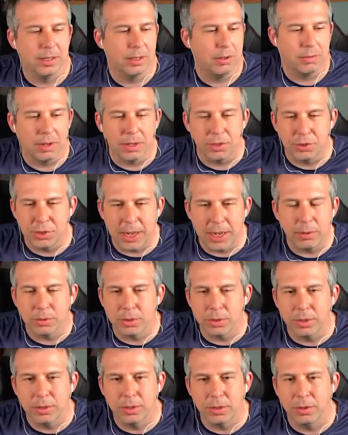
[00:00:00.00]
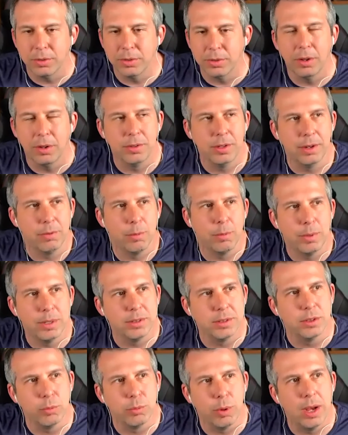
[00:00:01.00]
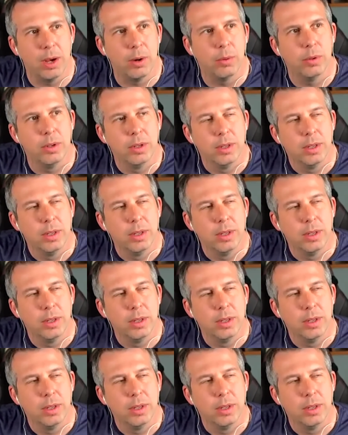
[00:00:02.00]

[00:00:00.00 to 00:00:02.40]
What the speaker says: you've done channels on different ones as well.